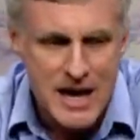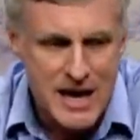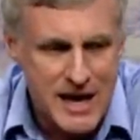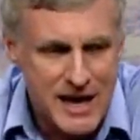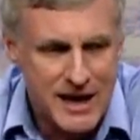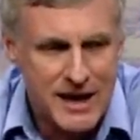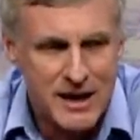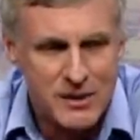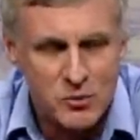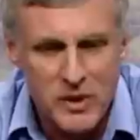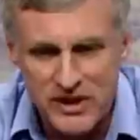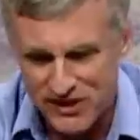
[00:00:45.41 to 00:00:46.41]

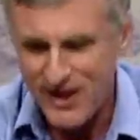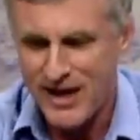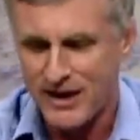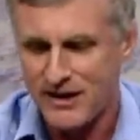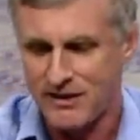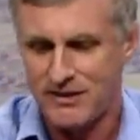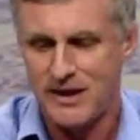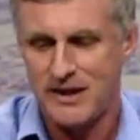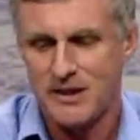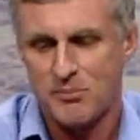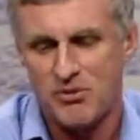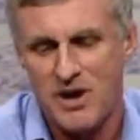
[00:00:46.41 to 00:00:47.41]
And we think that
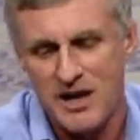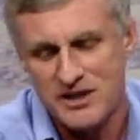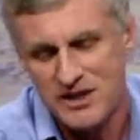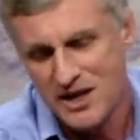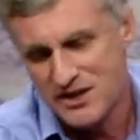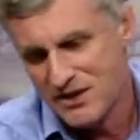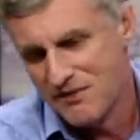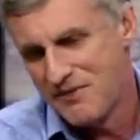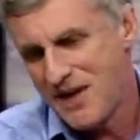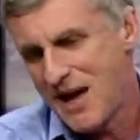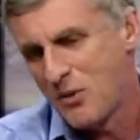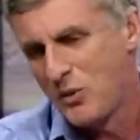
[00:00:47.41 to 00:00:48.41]
in the process of
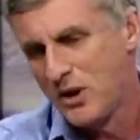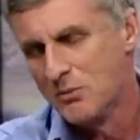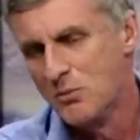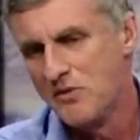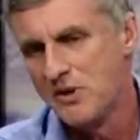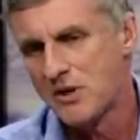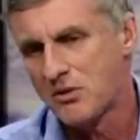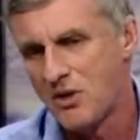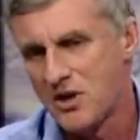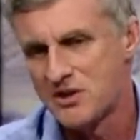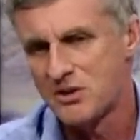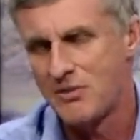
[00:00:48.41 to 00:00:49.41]
that wheel moving
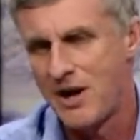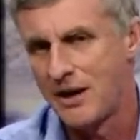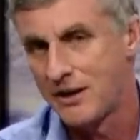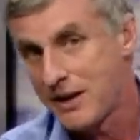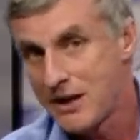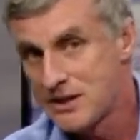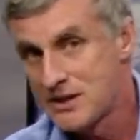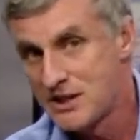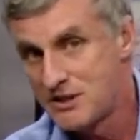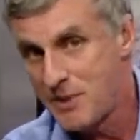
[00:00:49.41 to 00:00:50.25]
across the ground, again, this is